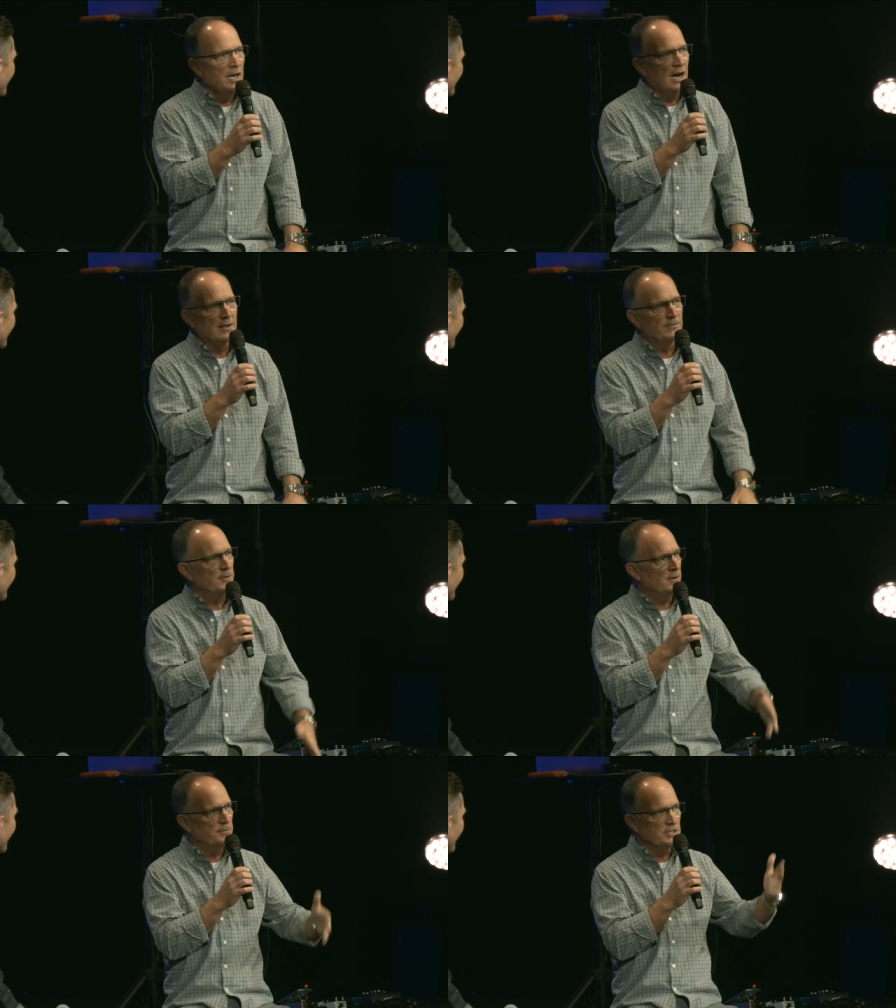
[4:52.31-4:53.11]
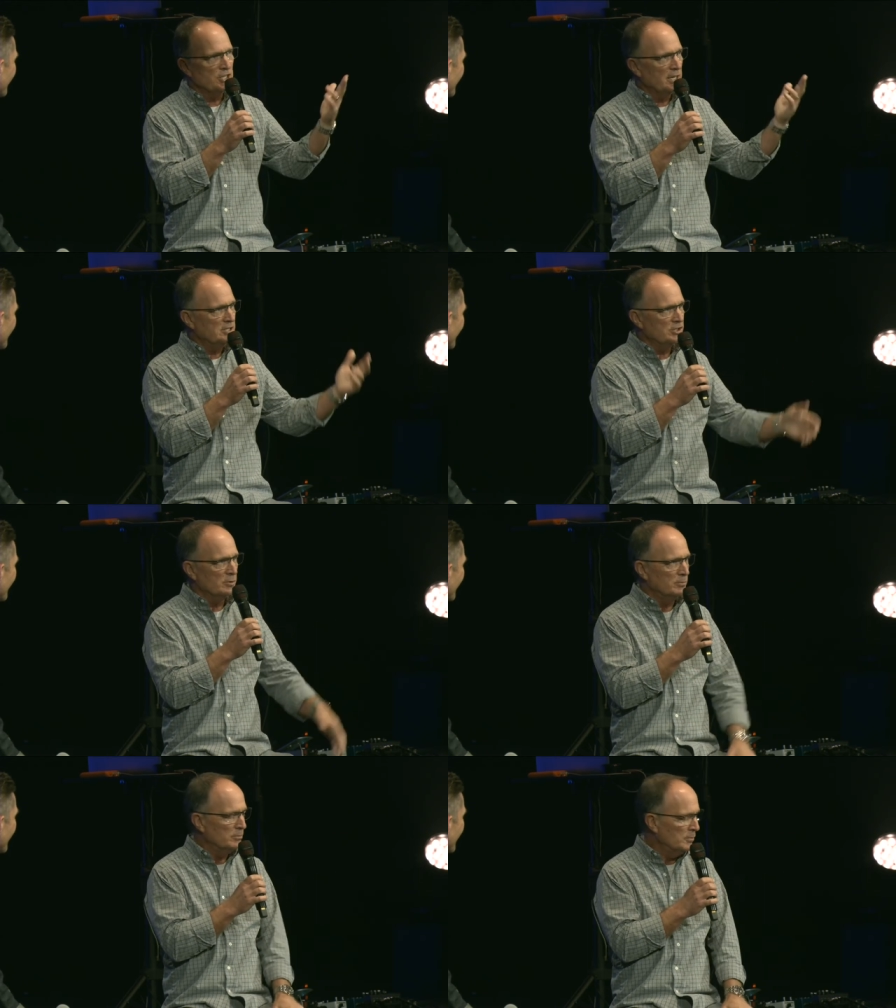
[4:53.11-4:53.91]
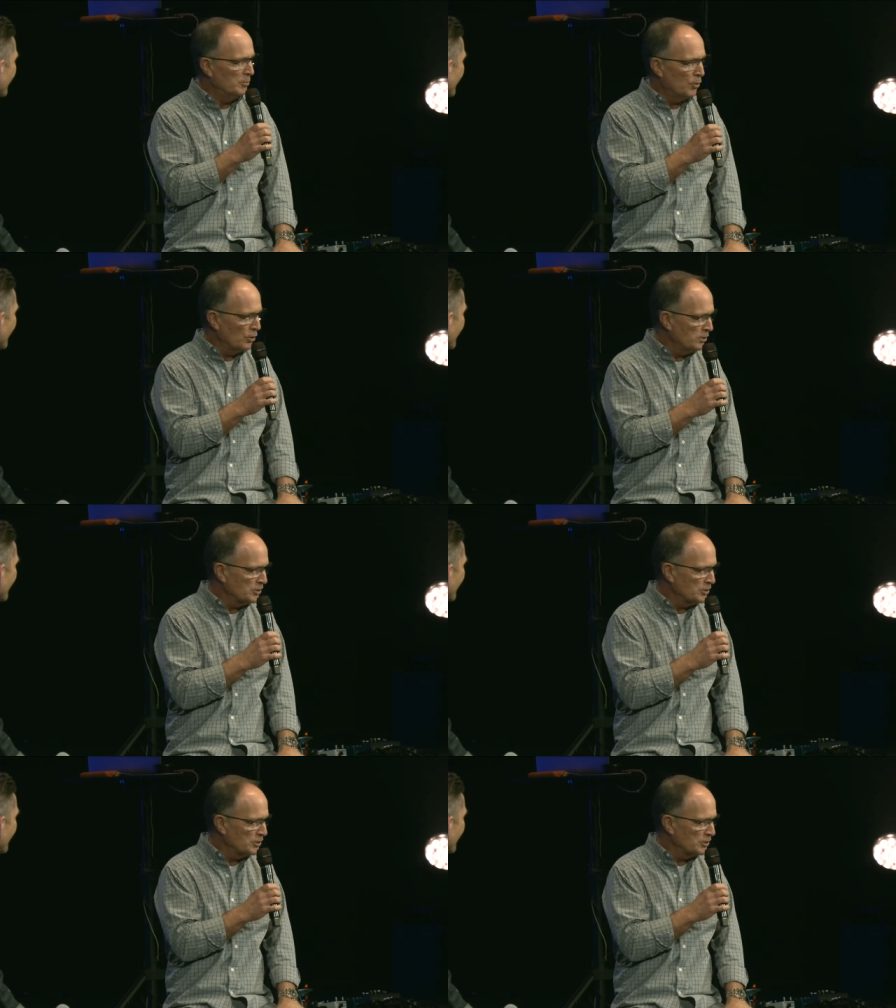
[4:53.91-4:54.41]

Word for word: I've officiated some memorial